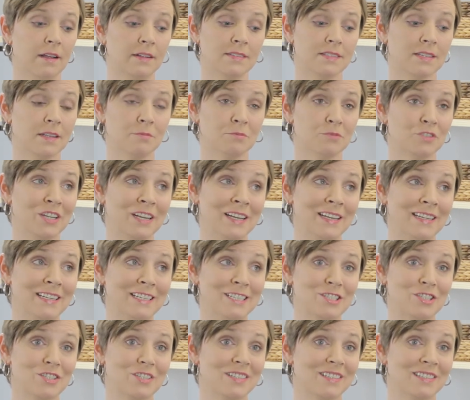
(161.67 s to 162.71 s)
and something
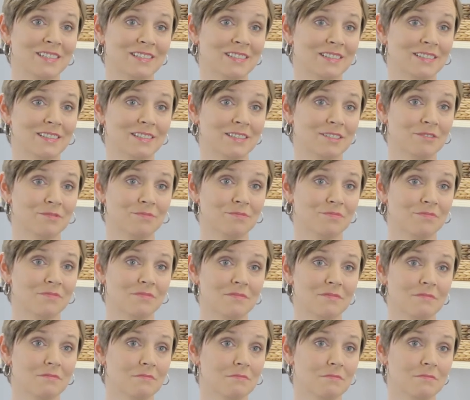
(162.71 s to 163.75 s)
changed.
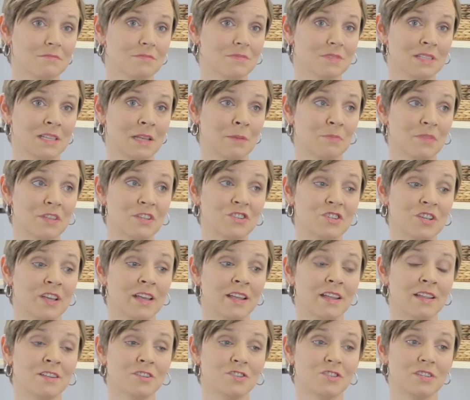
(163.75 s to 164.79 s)
Something
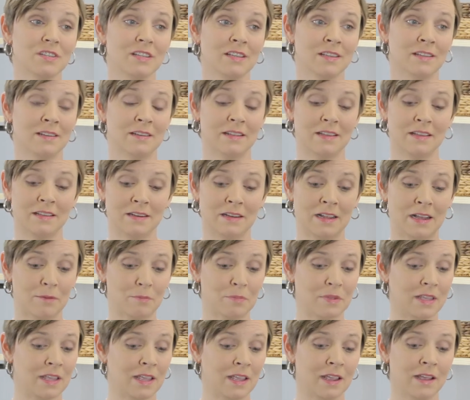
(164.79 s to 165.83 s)
changed and, and
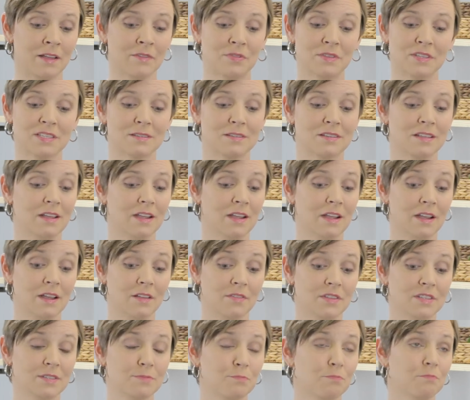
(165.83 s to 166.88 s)
I began this,
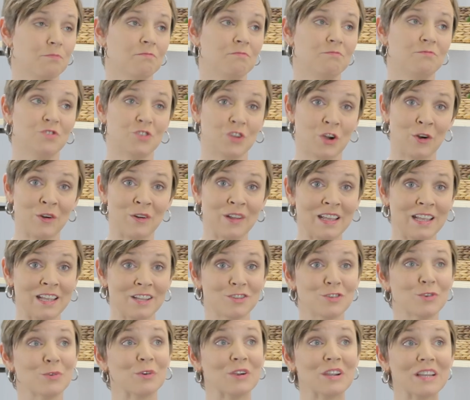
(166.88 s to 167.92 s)
this
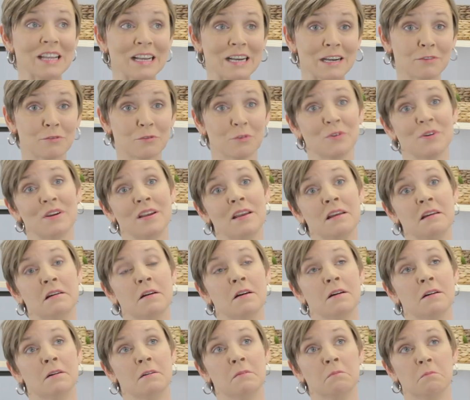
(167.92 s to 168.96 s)
journey to recovery.
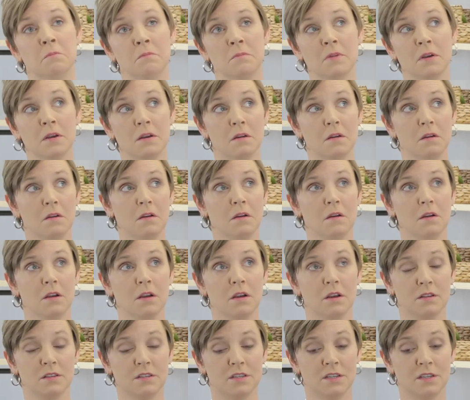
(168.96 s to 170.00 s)
Um,
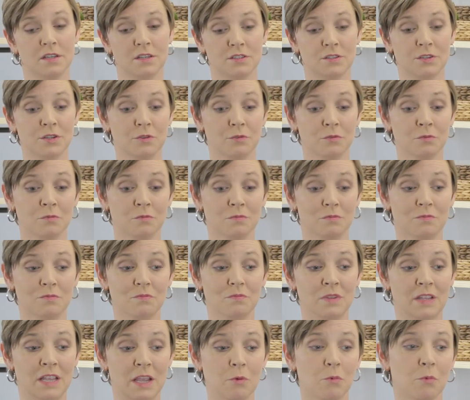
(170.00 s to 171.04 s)
to, to
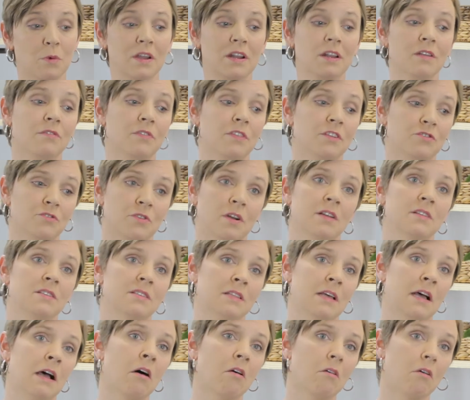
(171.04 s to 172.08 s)
get rid of the
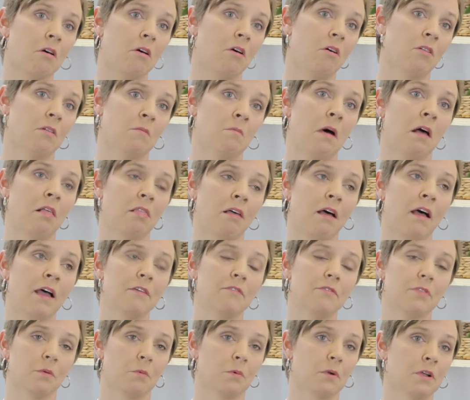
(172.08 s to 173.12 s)
drugs and the alcohol in my
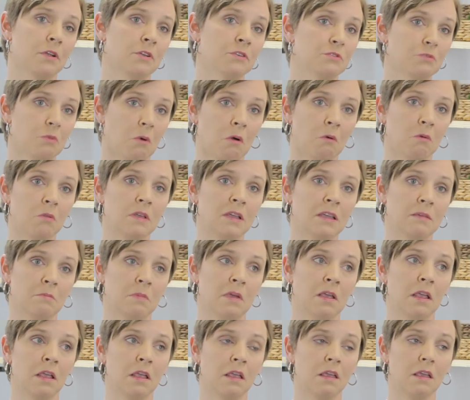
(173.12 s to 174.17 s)
life that were controlling
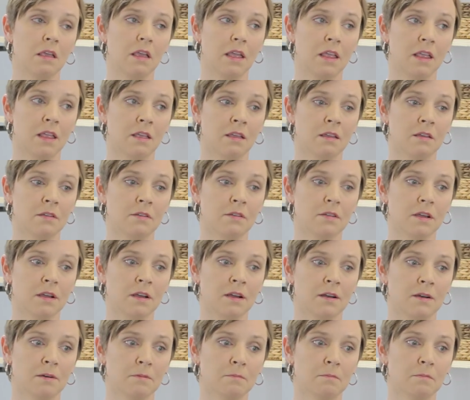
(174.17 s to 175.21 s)
me. And
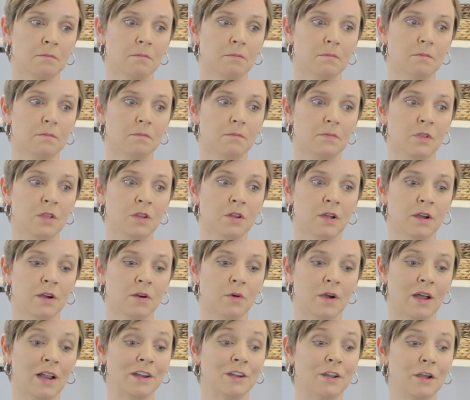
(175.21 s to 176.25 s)
um, you
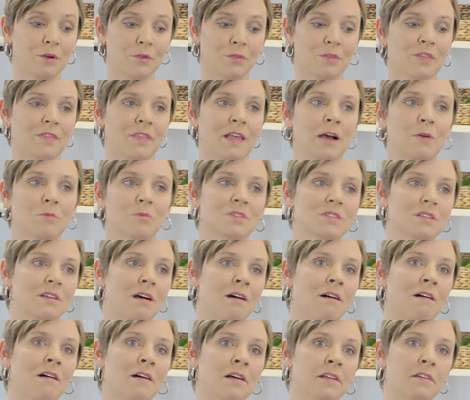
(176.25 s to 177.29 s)
know, I know that that was
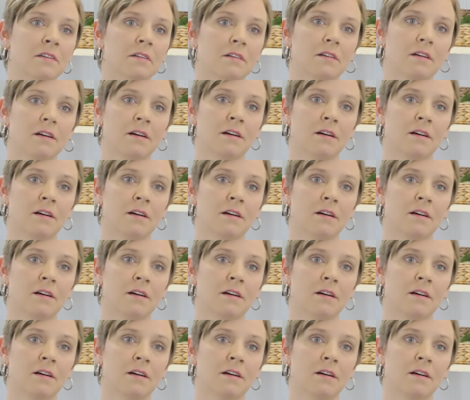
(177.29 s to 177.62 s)
God.